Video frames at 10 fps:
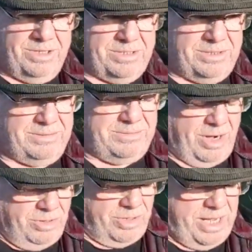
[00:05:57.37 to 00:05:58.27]
just
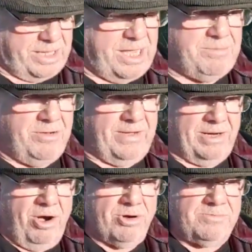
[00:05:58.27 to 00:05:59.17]
don't look here, keep moving
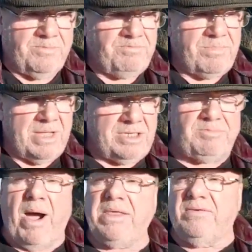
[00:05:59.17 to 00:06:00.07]
along.
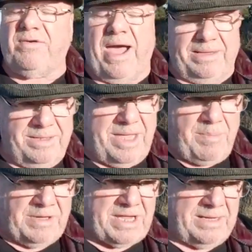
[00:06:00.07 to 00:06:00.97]
Despite the fact that the
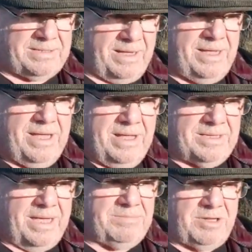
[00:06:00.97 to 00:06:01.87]
epicenter
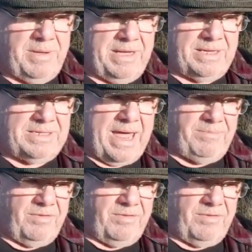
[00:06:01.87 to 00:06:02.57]
seems to be at a depth